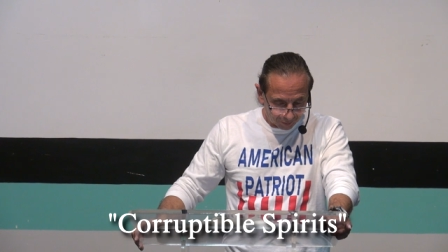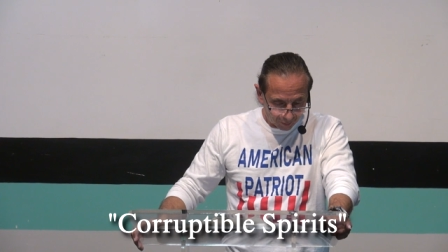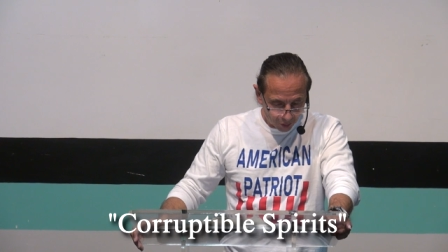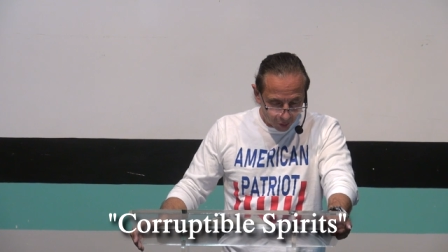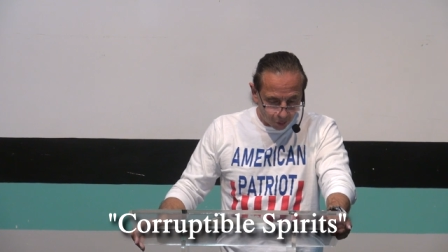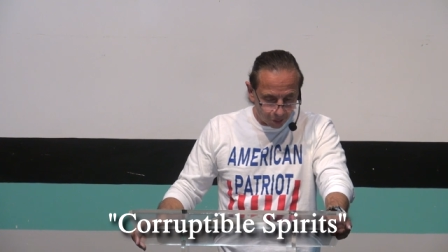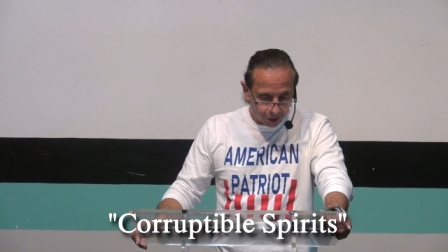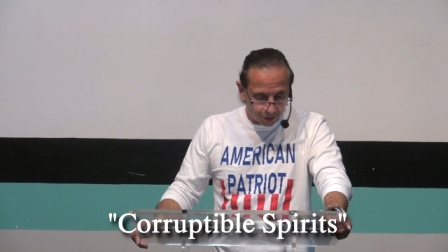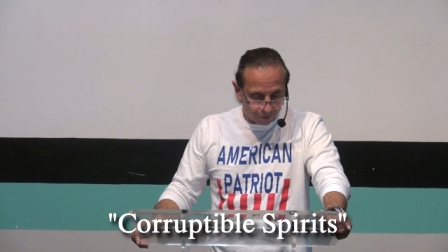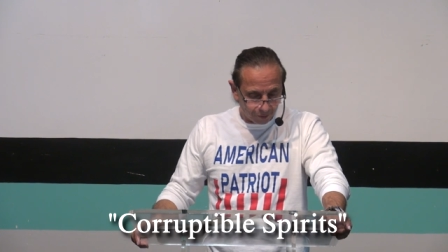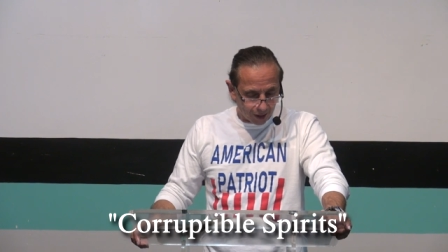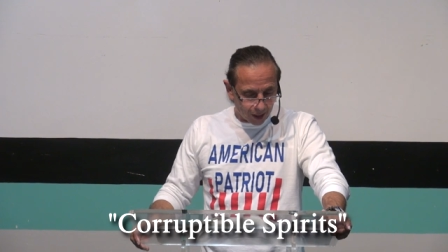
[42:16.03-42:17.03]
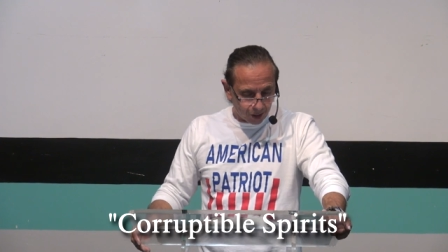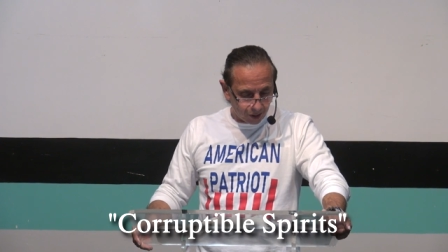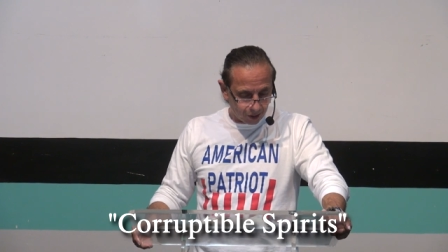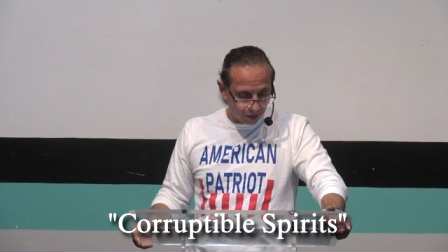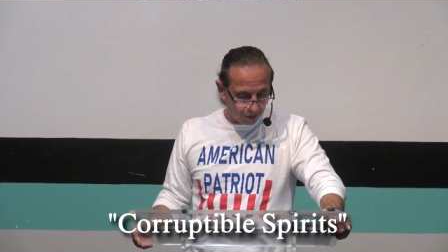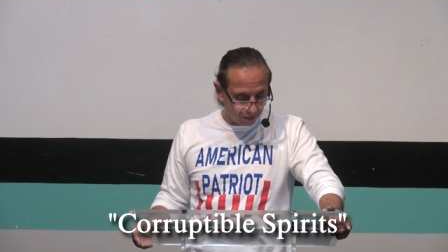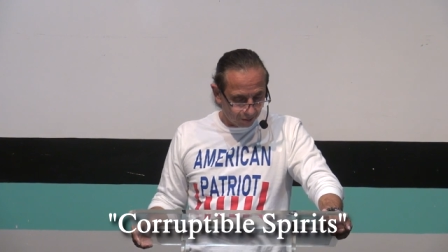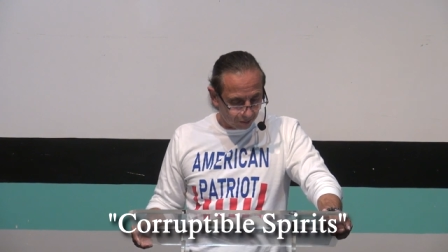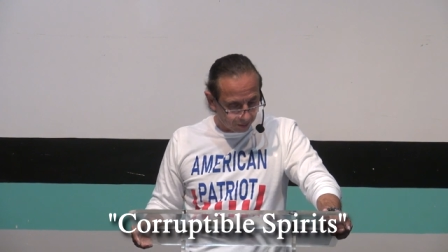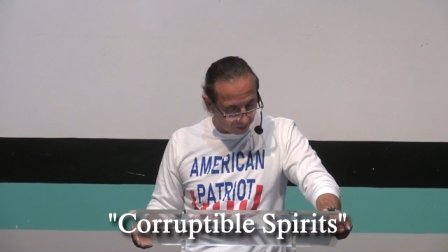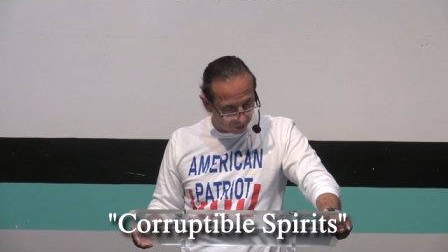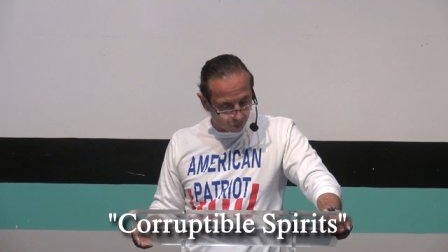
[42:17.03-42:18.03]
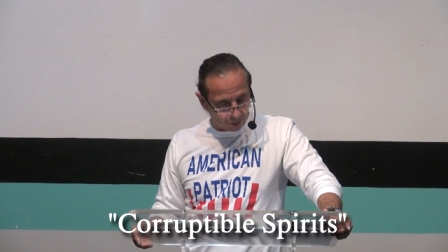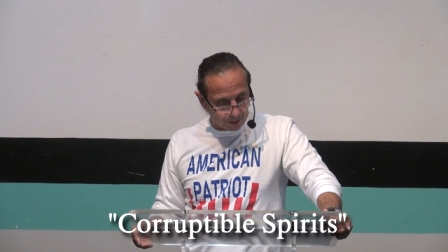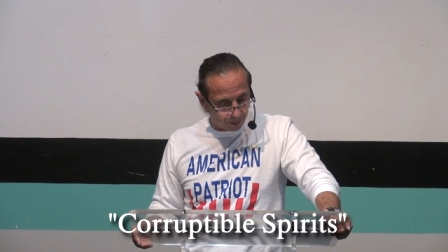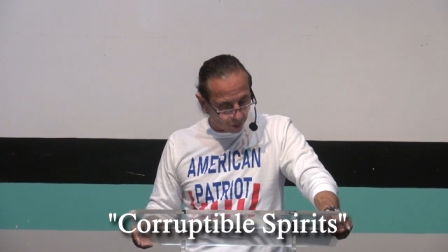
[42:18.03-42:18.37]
Sow to the flesh, reap